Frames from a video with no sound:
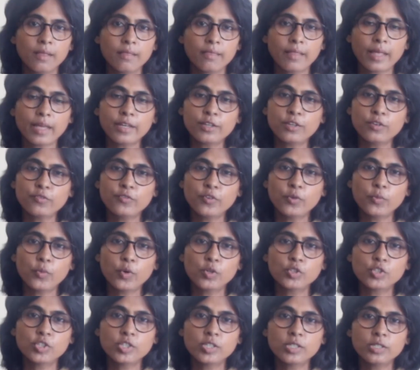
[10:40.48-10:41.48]
Thank you for
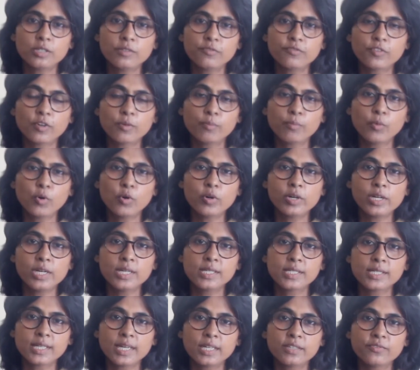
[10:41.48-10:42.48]
watching. For more
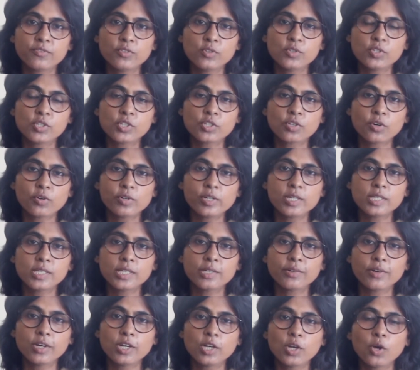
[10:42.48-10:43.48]
insightful stories,
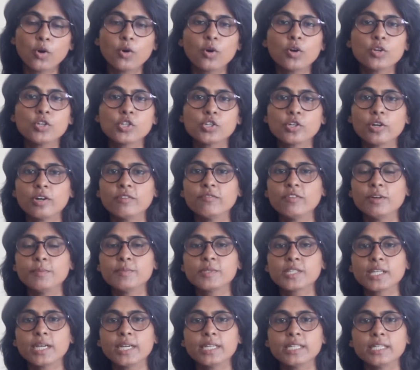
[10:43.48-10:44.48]
you can log on to our
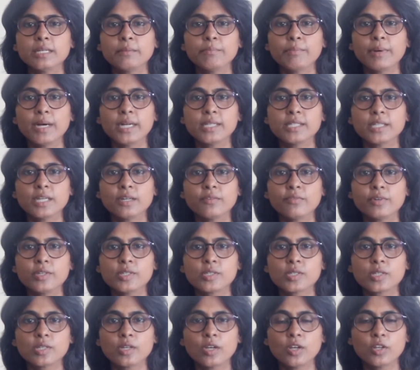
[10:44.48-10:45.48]
website
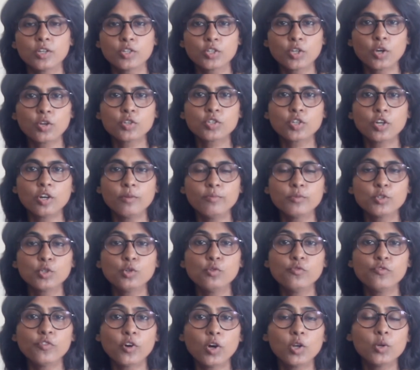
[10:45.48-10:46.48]
empirediaries.com. Do
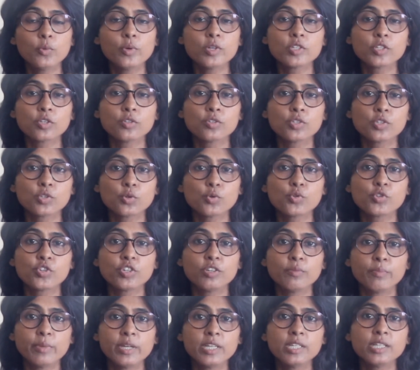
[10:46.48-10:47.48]
follow us on
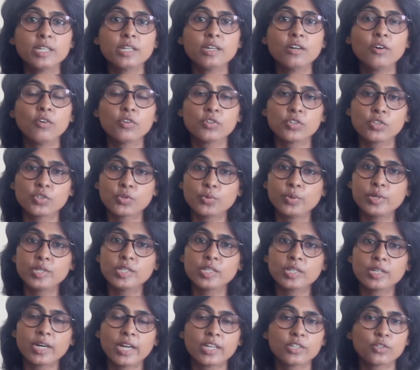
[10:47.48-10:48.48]
social media, on
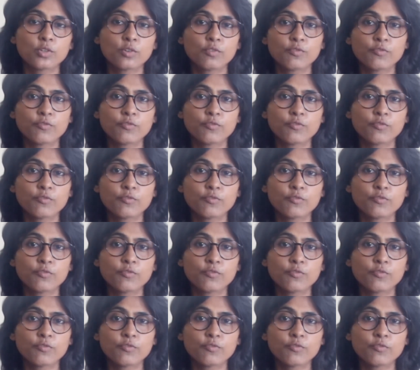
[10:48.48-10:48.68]
Twitter and on